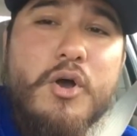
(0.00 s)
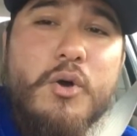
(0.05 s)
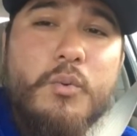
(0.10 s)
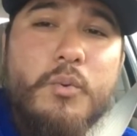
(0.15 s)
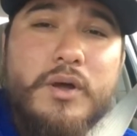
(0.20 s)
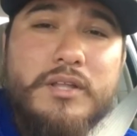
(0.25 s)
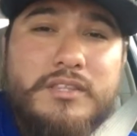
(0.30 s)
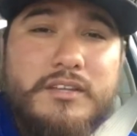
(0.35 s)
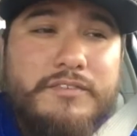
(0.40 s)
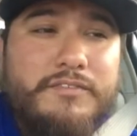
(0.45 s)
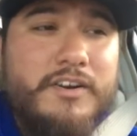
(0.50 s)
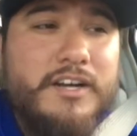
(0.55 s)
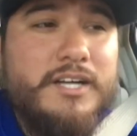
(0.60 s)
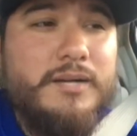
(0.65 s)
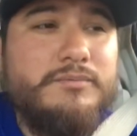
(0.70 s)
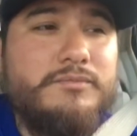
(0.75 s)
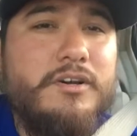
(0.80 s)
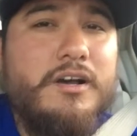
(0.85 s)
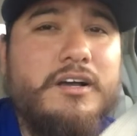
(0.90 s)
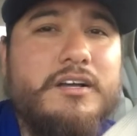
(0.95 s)
what the fuck
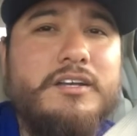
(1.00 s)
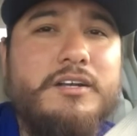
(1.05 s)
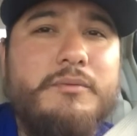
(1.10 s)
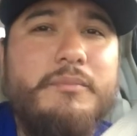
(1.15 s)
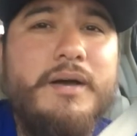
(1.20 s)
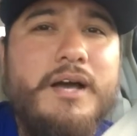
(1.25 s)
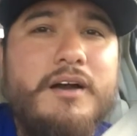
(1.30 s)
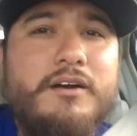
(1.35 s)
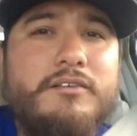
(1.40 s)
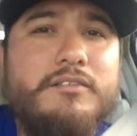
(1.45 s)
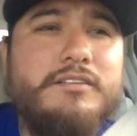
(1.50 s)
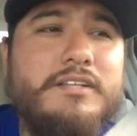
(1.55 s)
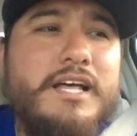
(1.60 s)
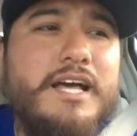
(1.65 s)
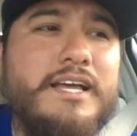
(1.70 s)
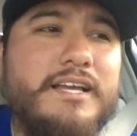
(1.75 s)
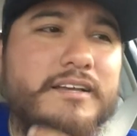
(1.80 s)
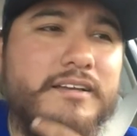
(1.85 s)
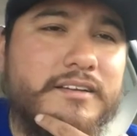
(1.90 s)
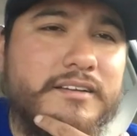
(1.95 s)
I'm talking about?
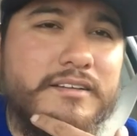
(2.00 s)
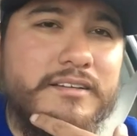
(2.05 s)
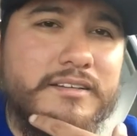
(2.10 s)
Like